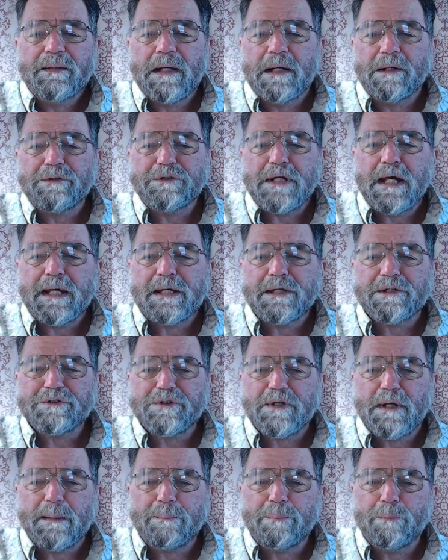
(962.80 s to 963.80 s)
thou
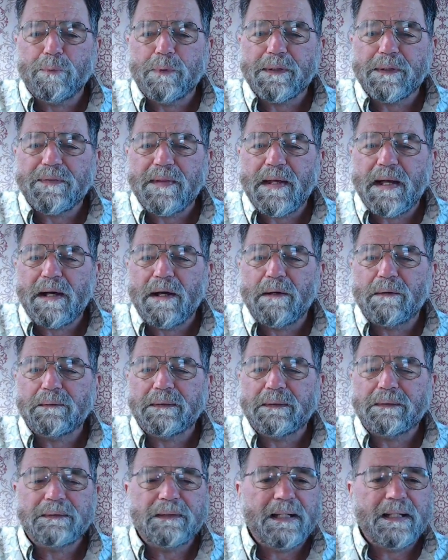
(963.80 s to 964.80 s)
takest up what thou
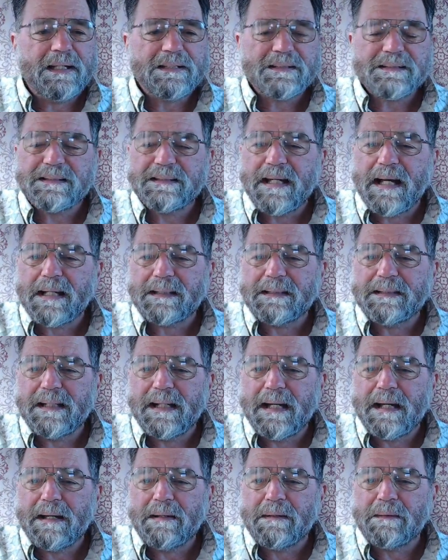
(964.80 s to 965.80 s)
layest not
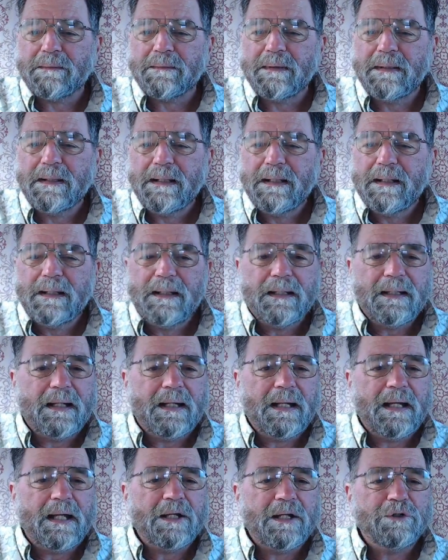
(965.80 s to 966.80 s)
down,
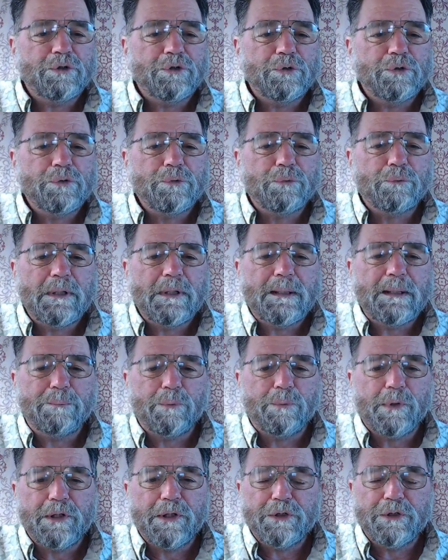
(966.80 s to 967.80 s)
and you
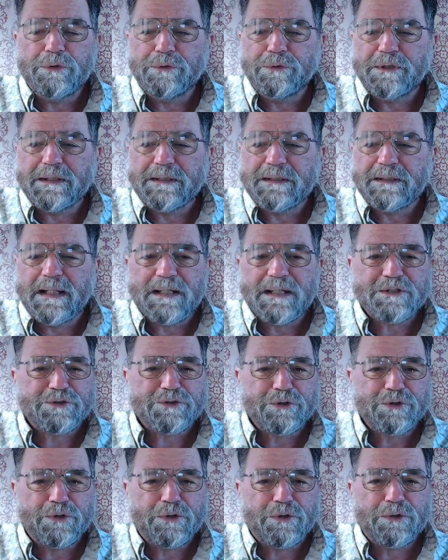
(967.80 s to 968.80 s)
reap where you did not
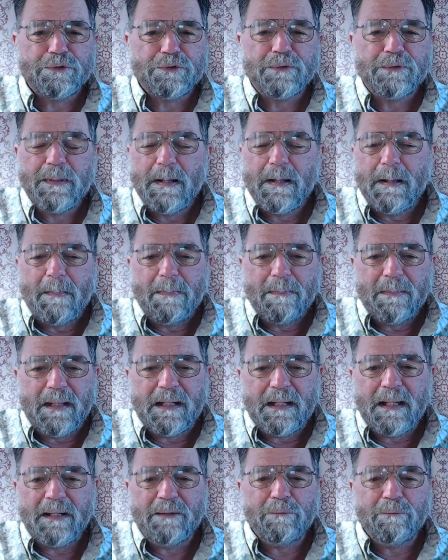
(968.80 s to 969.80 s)
sow.
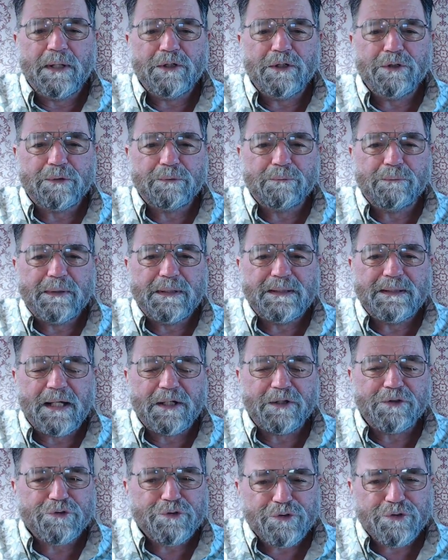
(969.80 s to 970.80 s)
And anyway, you can read
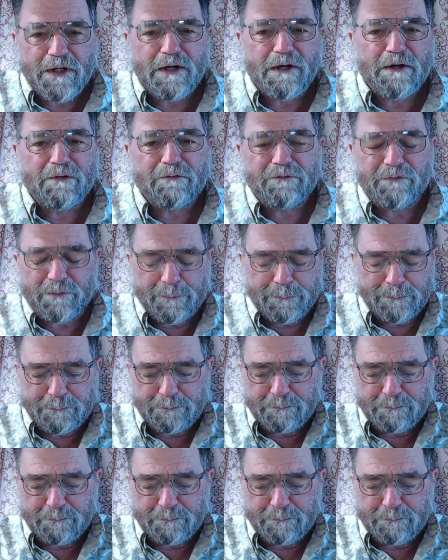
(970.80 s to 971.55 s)
that yourself.